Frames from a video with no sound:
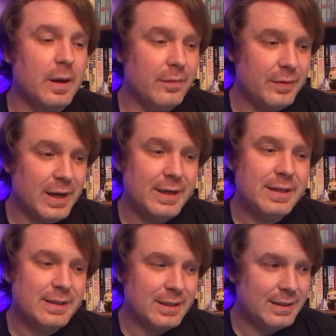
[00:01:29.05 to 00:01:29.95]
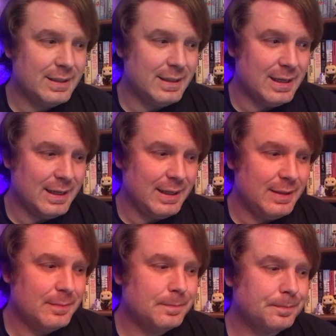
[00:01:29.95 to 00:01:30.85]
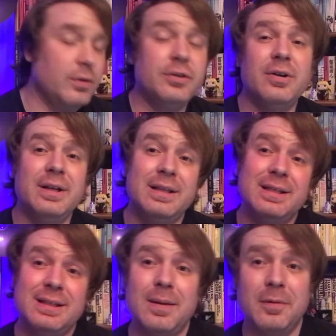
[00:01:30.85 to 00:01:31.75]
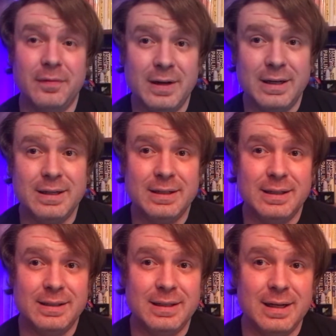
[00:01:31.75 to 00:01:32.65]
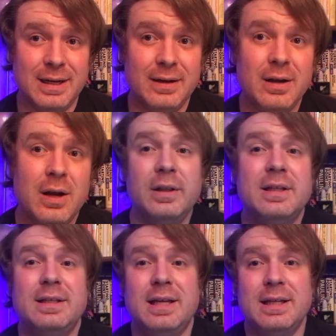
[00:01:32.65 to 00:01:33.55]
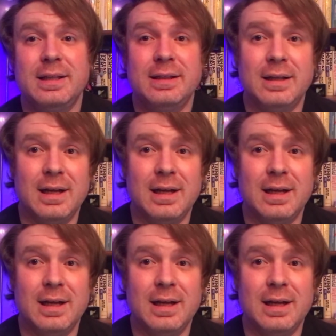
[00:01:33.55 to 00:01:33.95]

of nineteen sixty-nine, or sorry, the summer of nineteen sixty-nine, when this kid,